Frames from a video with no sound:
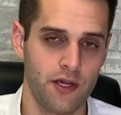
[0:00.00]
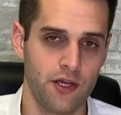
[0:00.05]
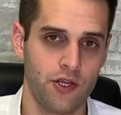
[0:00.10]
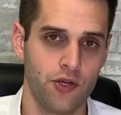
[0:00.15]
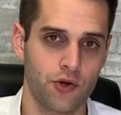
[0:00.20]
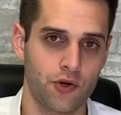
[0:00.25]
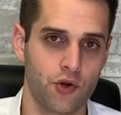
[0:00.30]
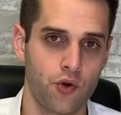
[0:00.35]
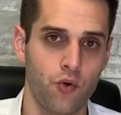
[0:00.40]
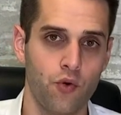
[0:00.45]

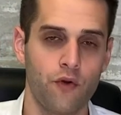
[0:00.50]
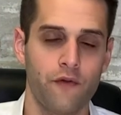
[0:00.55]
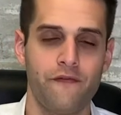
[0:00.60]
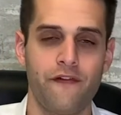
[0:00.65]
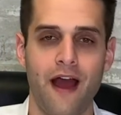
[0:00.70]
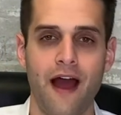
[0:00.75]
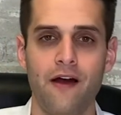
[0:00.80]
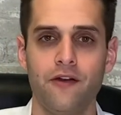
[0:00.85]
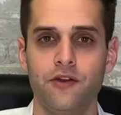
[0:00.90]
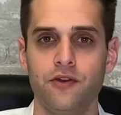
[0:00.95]
Your core
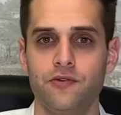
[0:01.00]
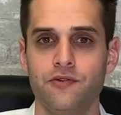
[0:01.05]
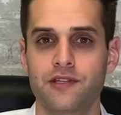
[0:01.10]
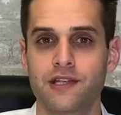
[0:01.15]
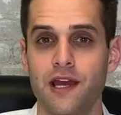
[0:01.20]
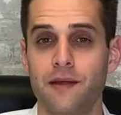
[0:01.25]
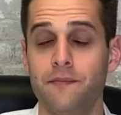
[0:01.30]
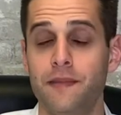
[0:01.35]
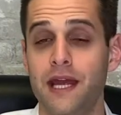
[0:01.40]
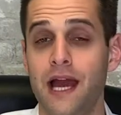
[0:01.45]
values
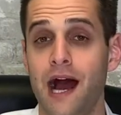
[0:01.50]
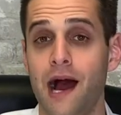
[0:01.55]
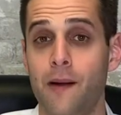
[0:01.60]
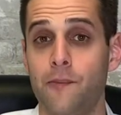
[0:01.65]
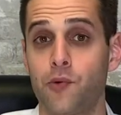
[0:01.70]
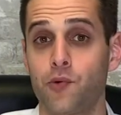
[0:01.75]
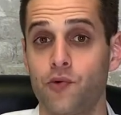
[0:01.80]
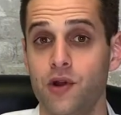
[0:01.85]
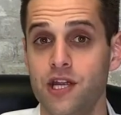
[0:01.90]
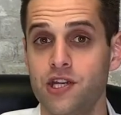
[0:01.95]
can be
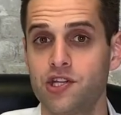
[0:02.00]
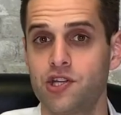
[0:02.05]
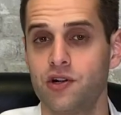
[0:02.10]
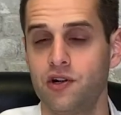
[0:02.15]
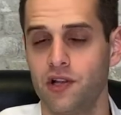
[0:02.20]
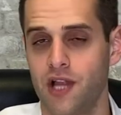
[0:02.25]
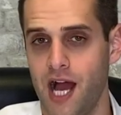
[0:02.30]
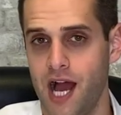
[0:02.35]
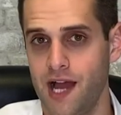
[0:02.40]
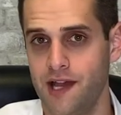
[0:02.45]

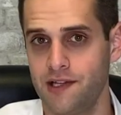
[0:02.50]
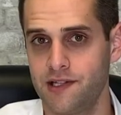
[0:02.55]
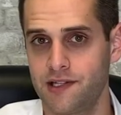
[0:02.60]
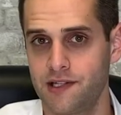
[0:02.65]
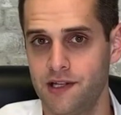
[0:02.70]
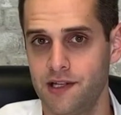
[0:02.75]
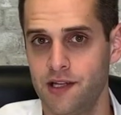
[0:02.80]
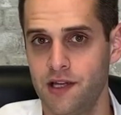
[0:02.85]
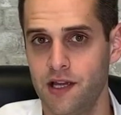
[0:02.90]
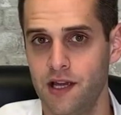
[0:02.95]

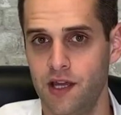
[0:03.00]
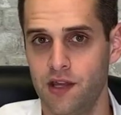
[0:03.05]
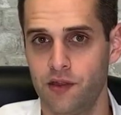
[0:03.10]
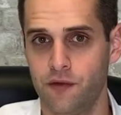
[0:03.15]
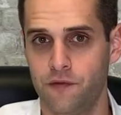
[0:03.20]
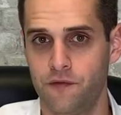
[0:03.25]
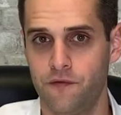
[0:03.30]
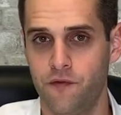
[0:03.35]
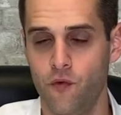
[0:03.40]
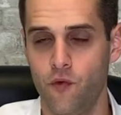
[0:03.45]
operationalized in the
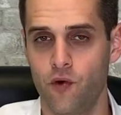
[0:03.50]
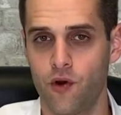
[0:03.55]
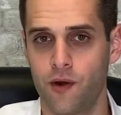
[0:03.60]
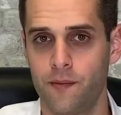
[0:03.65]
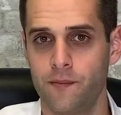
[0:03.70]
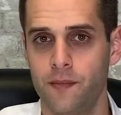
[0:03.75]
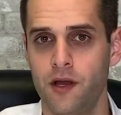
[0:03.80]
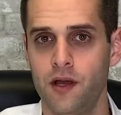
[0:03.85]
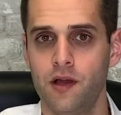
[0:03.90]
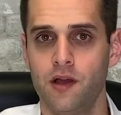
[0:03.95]

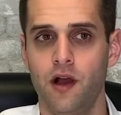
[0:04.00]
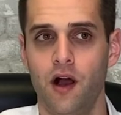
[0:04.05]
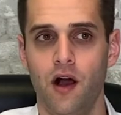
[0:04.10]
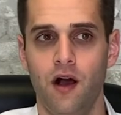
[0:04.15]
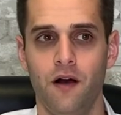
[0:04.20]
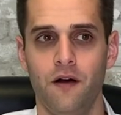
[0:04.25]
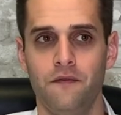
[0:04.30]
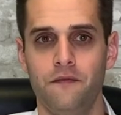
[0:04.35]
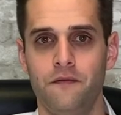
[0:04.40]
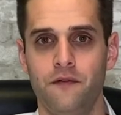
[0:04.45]
form
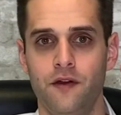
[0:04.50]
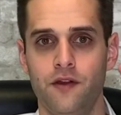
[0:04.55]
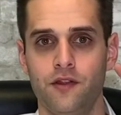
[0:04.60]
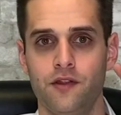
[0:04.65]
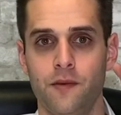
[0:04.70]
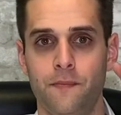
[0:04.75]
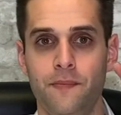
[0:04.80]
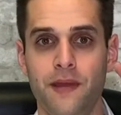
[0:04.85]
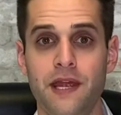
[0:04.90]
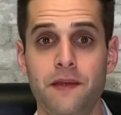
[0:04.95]
of
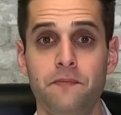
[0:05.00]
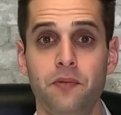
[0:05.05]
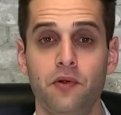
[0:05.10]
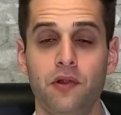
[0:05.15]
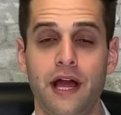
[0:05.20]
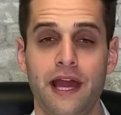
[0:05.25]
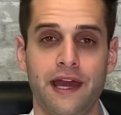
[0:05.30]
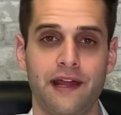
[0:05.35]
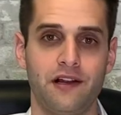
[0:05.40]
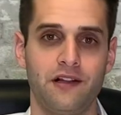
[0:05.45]
the People
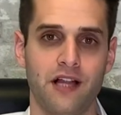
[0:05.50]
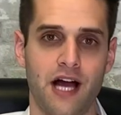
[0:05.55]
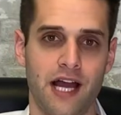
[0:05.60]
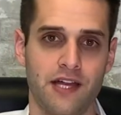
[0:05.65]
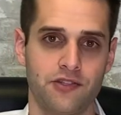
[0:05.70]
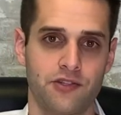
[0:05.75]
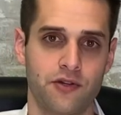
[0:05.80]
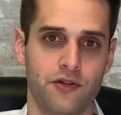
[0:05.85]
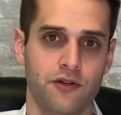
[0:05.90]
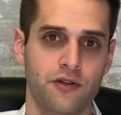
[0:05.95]

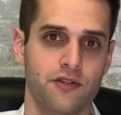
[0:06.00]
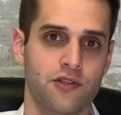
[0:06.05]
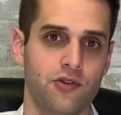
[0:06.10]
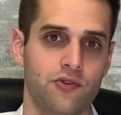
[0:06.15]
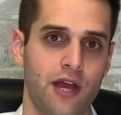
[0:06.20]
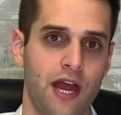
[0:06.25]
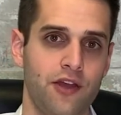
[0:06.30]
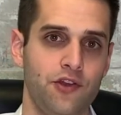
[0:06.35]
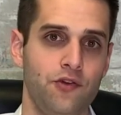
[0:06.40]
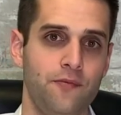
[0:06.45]
Analyzer so
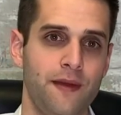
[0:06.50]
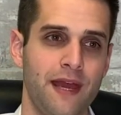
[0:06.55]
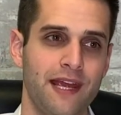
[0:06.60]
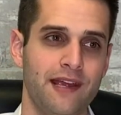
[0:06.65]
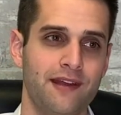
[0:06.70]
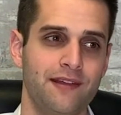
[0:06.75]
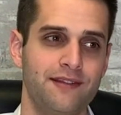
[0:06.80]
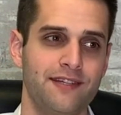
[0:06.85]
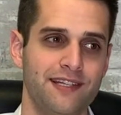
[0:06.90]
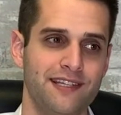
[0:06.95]
that you
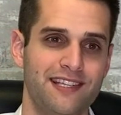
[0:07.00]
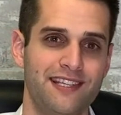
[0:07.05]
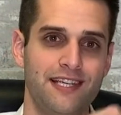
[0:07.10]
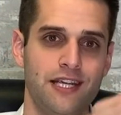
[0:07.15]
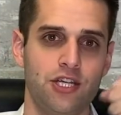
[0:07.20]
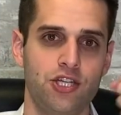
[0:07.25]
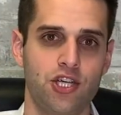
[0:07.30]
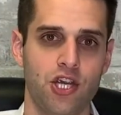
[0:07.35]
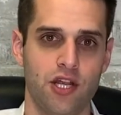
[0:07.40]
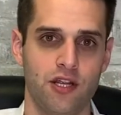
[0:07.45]
make
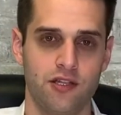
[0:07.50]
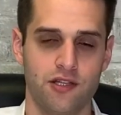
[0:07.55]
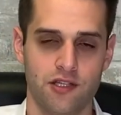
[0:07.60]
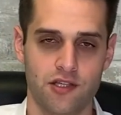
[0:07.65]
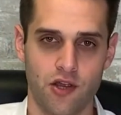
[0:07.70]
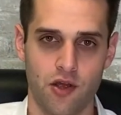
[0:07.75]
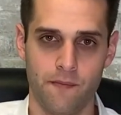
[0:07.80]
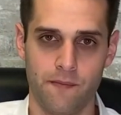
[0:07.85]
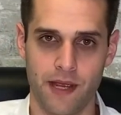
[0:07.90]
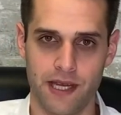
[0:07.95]
decisions
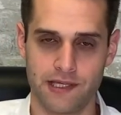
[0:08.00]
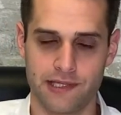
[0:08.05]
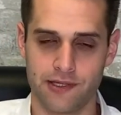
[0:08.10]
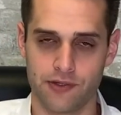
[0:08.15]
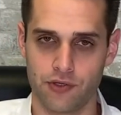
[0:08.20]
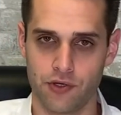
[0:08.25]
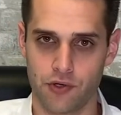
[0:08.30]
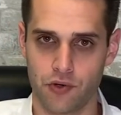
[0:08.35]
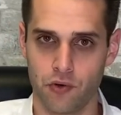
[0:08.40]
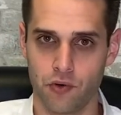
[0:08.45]
based
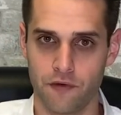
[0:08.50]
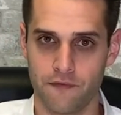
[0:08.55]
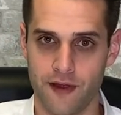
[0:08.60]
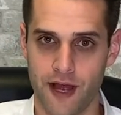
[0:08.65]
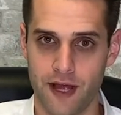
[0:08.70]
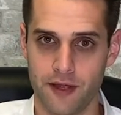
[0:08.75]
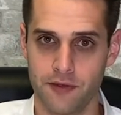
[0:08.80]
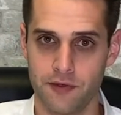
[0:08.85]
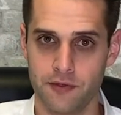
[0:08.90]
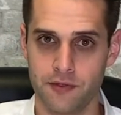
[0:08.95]
on your core
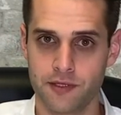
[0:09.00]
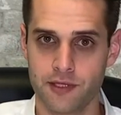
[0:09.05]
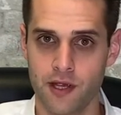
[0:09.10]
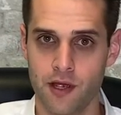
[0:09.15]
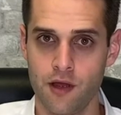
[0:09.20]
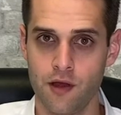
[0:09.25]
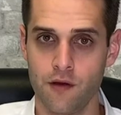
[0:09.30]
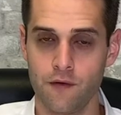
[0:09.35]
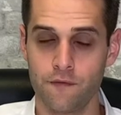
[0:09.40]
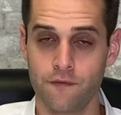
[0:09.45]
values
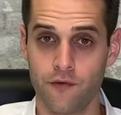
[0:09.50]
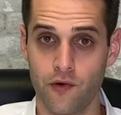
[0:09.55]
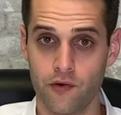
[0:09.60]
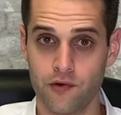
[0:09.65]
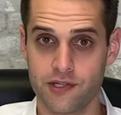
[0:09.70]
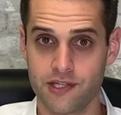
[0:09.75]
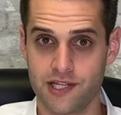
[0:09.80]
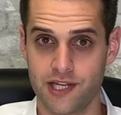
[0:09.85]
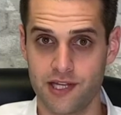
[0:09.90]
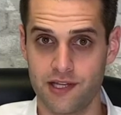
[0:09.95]

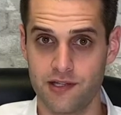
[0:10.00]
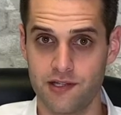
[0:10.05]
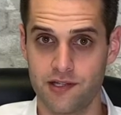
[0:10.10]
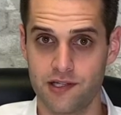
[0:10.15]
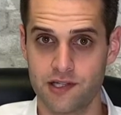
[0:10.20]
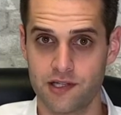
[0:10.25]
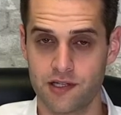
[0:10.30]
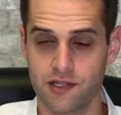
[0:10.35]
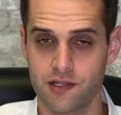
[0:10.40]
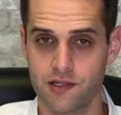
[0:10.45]

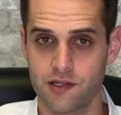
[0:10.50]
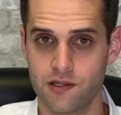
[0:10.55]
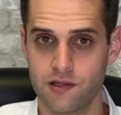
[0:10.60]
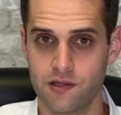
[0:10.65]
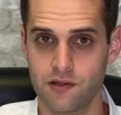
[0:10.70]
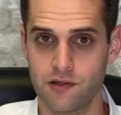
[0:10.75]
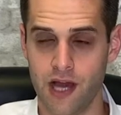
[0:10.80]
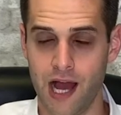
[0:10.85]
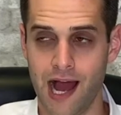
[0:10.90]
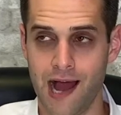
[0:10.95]
versus
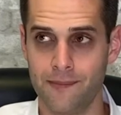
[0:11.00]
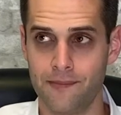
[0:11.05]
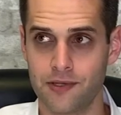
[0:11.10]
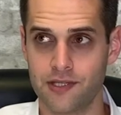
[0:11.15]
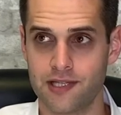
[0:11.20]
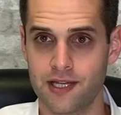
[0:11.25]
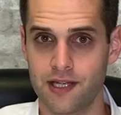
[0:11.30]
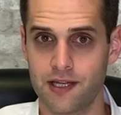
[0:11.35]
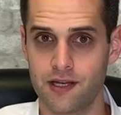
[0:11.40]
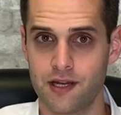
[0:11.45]
the
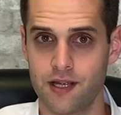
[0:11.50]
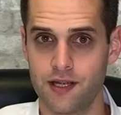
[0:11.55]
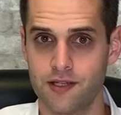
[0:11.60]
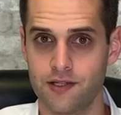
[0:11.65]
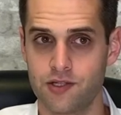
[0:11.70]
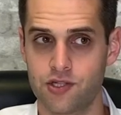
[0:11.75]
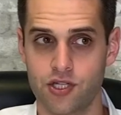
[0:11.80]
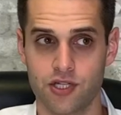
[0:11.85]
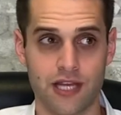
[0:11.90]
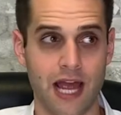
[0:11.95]
opposite
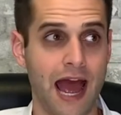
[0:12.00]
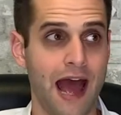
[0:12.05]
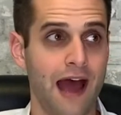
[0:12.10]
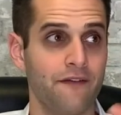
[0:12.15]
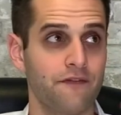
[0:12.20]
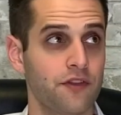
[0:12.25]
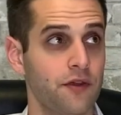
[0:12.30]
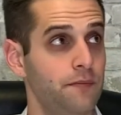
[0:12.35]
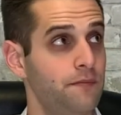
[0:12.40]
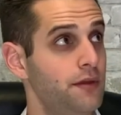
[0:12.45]
is just
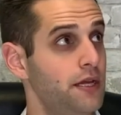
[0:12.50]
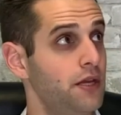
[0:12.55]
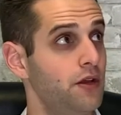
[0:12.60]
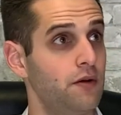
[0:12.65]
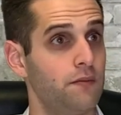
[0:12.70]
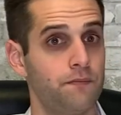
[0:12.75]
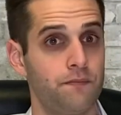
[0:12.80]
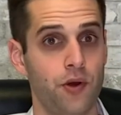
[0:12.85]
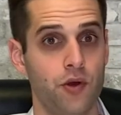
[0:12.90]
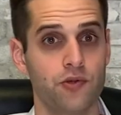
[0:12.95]
have them be
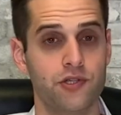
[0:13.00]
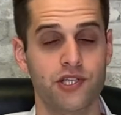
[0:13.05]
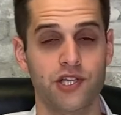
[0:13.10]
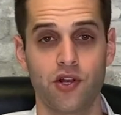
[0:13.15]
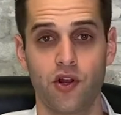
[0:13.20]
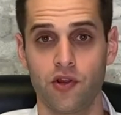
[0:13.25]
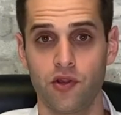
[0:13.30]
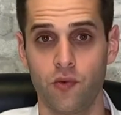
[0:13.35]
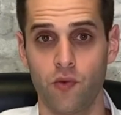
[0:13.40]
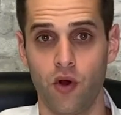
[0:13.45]
posted
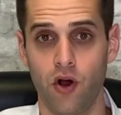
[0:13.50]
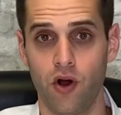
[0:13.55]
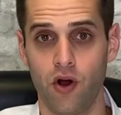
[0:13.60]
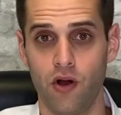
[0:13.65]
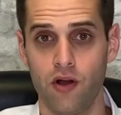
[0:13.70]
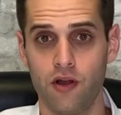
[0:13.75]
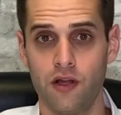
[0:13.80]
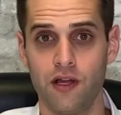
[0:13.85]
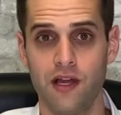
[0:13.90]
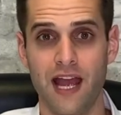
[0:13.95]
on the
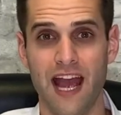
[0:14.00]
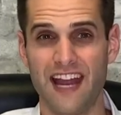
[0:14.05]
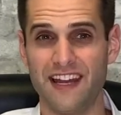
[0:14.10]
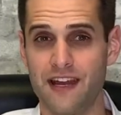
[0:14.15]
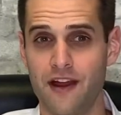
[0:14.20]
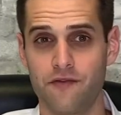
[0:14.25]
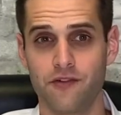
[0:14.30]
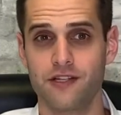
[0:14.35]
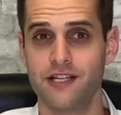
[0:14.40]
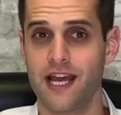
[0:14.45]
wall and
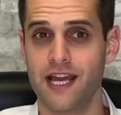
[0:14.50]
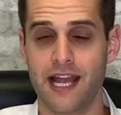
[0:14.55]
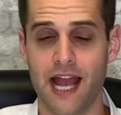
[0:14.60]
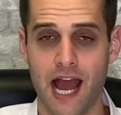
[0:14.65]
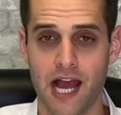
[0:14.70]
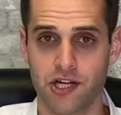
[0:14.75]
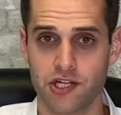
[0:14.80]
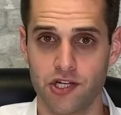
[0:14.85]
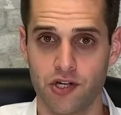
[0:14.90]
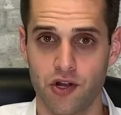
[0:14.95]
never take
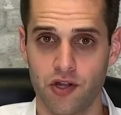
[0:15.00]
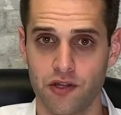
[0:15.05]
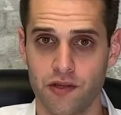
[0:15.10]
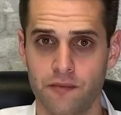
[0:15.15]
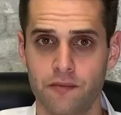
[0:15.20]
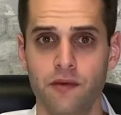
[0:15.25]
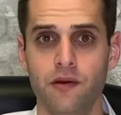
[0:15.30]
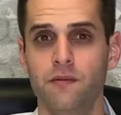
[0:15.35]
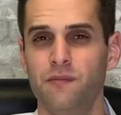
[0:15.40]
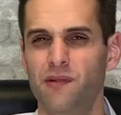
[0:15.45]
action on
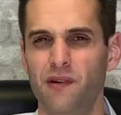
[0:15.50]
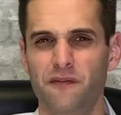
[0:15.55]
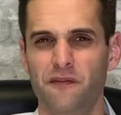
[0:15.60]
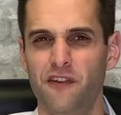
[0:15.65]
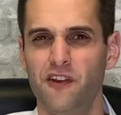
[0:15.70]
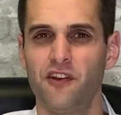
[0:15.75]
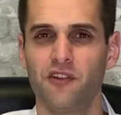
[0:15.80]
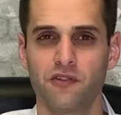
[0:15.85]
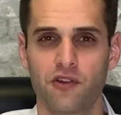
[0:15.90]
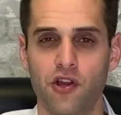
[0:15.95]
them, but
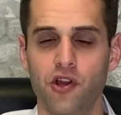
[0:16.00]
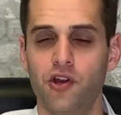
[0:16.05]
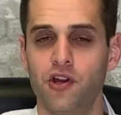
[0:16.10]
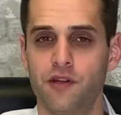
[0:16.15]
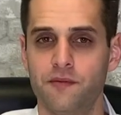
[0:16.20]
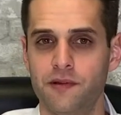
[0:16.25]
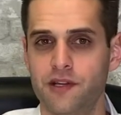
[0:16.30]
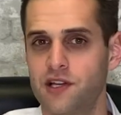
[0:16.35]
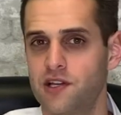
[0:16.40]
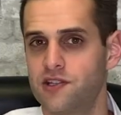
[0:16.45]
feel
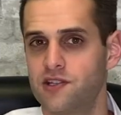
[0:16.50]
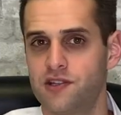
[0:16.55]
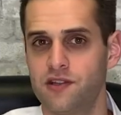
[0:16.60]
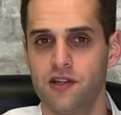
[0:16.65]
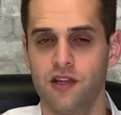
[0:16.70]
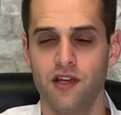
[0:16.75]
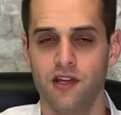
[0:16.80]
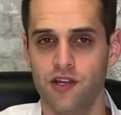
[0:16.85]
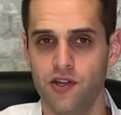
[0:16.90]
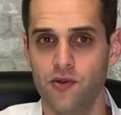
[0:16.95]
good because
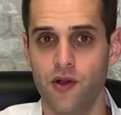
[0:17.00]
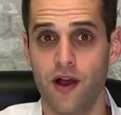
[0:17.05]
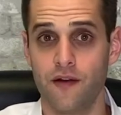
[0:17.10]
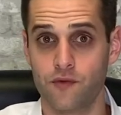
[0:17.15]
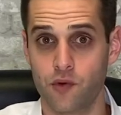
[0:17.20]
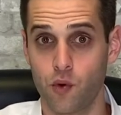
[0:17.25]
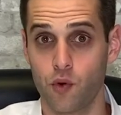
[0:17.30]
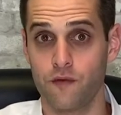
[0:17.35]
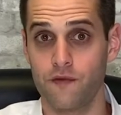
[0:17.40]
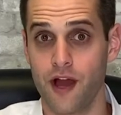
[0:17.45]
you
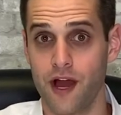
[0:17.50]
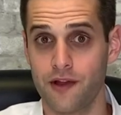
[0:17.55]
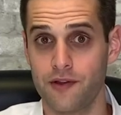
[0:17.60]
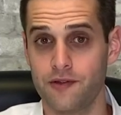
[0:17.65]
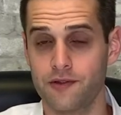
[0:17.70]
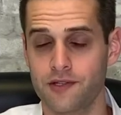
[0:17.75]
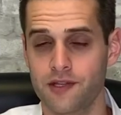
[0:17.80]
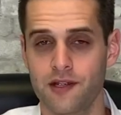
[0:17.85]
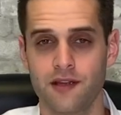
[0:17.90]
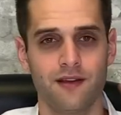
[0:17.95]
have core
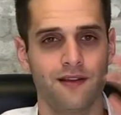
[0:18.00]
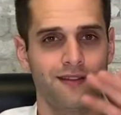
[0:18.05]
values.